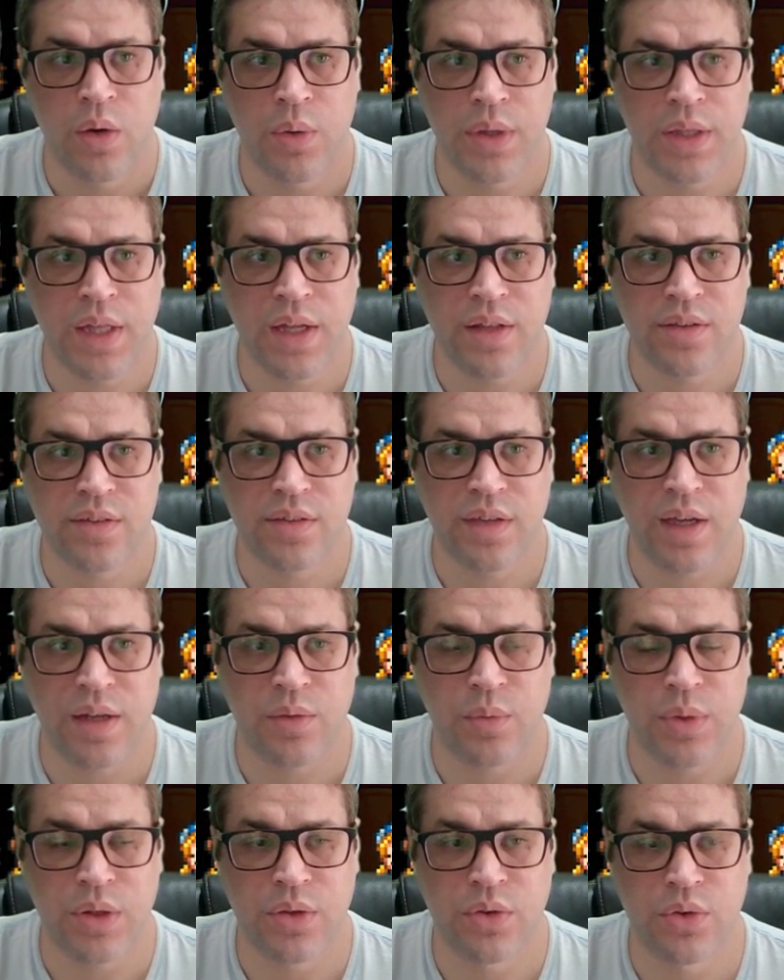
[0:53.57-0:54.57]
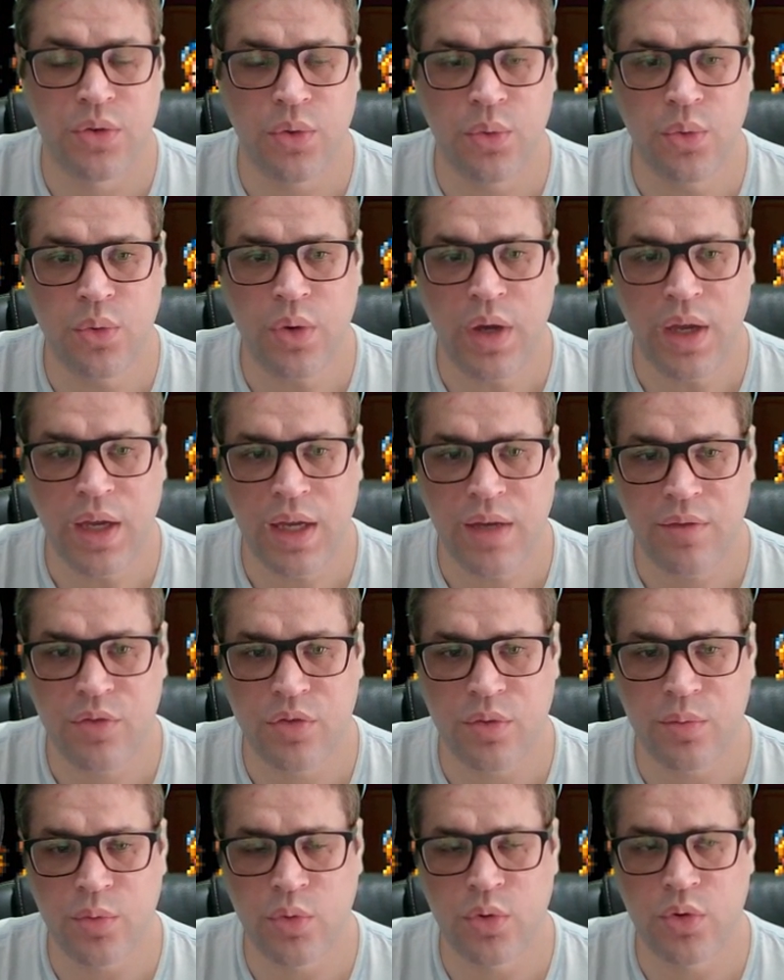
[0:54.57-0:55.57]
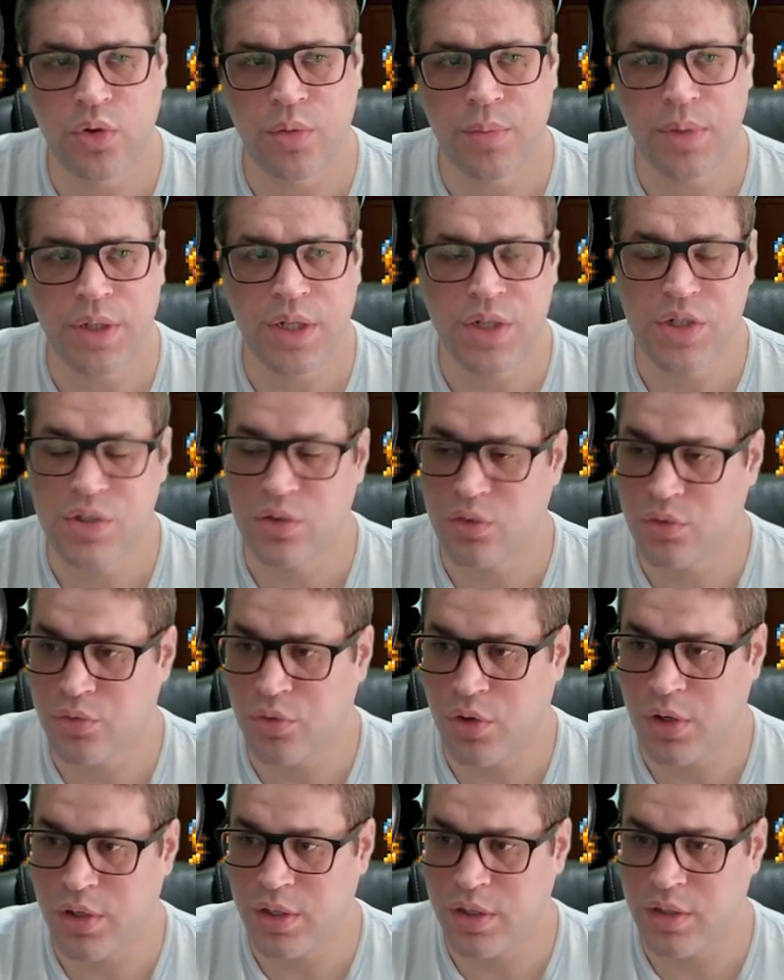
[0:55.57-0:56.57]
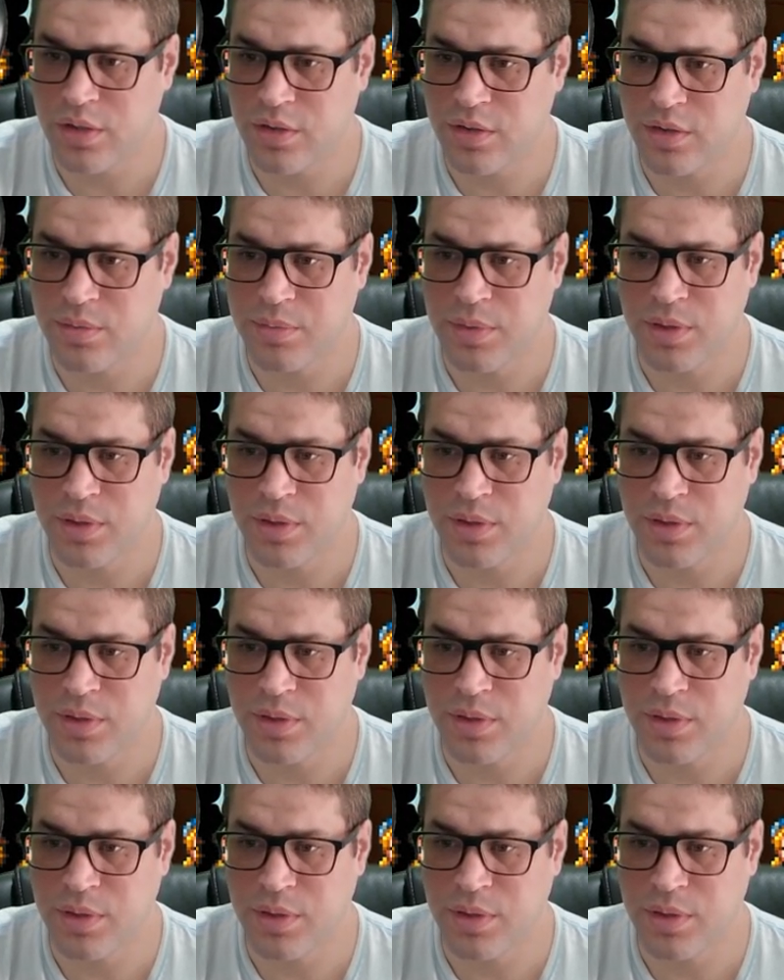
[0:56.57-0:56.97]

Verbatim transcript: With that said, we do have some good combinations for this,